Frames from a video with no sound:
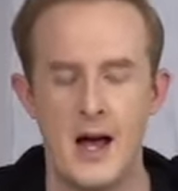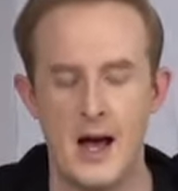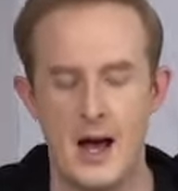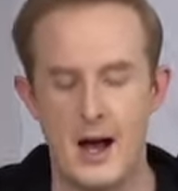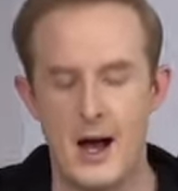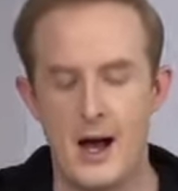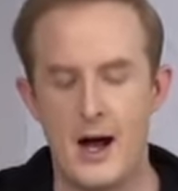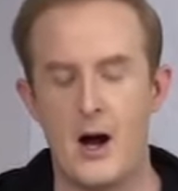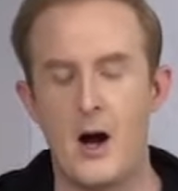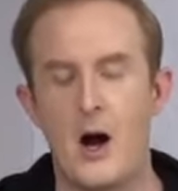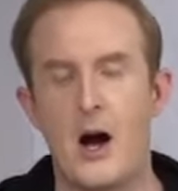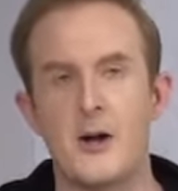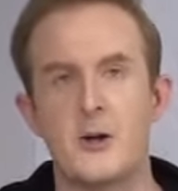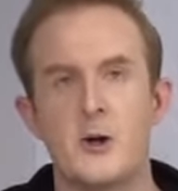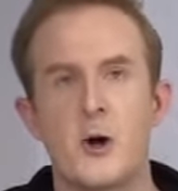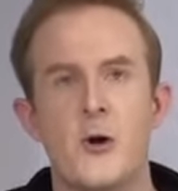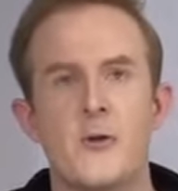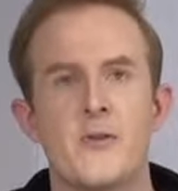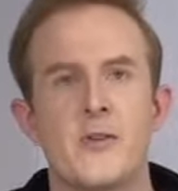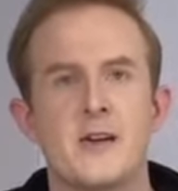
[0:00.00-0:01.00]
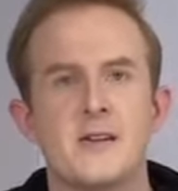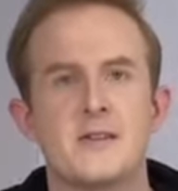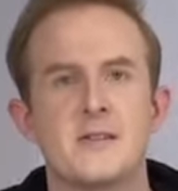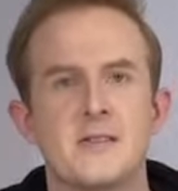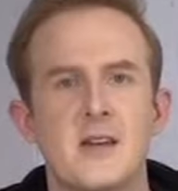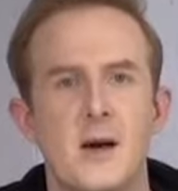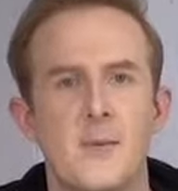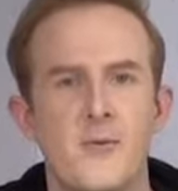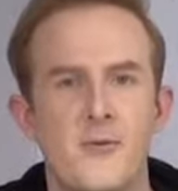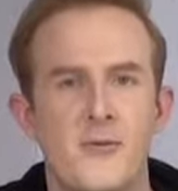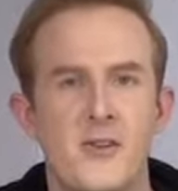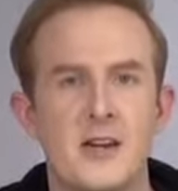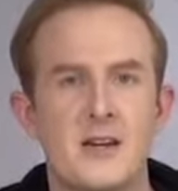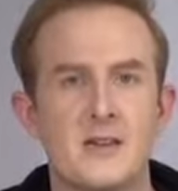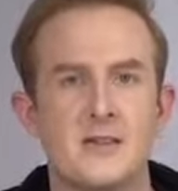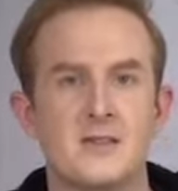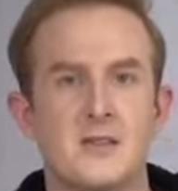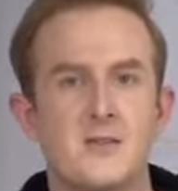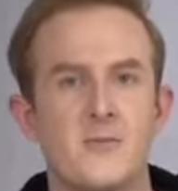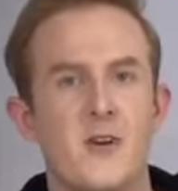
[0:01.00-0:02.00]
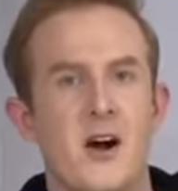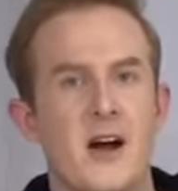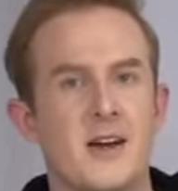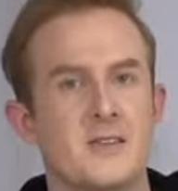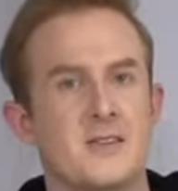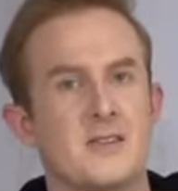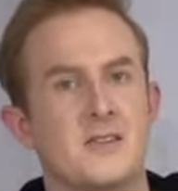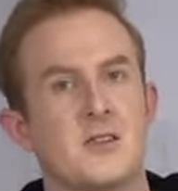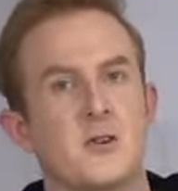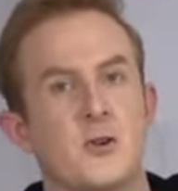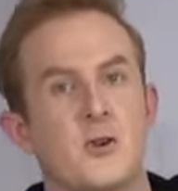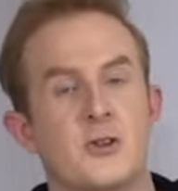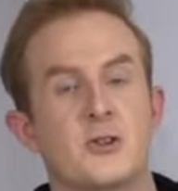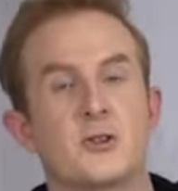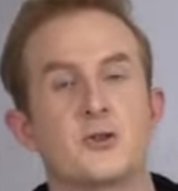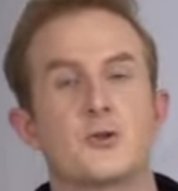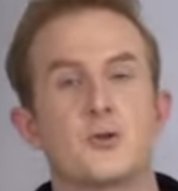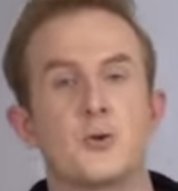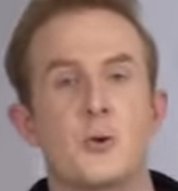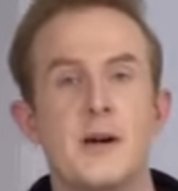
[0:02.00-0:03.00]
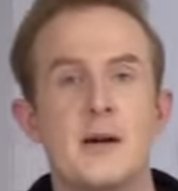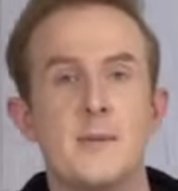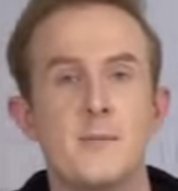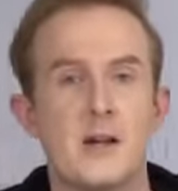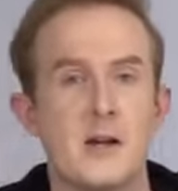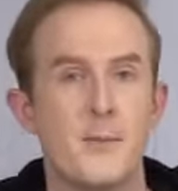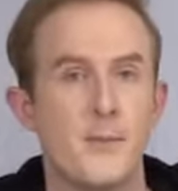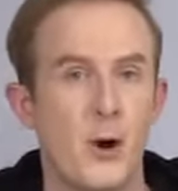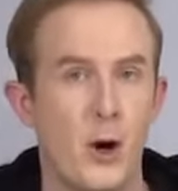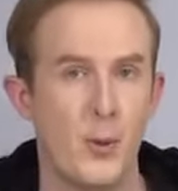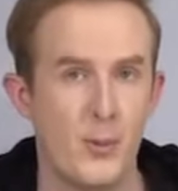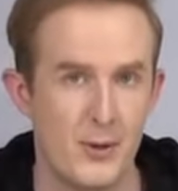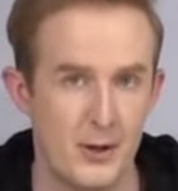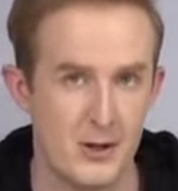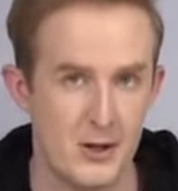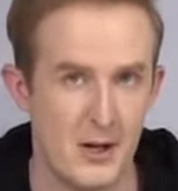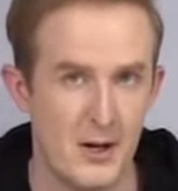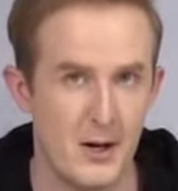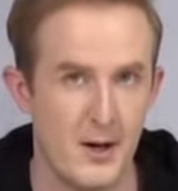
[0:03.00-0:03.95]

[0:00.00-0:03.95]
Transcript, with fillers: Uh, I know that some of these devices are extremely popular